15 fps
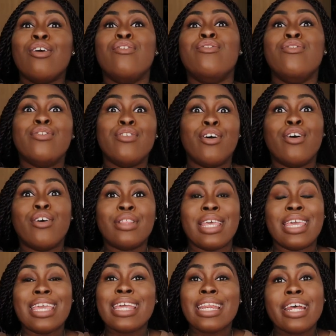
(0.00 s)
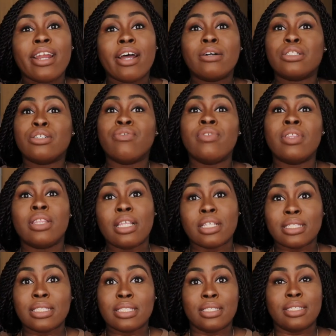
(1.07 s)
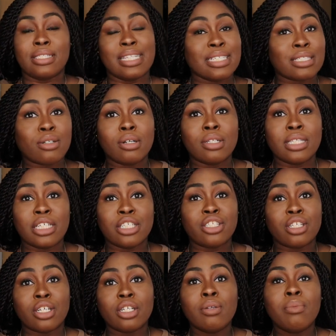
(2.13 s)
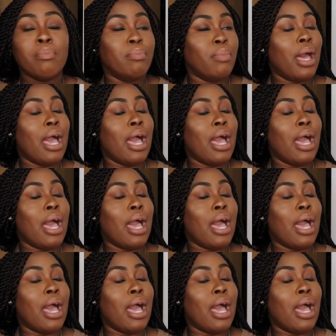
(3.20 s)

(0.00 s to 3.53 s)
know the in and outs of this condition,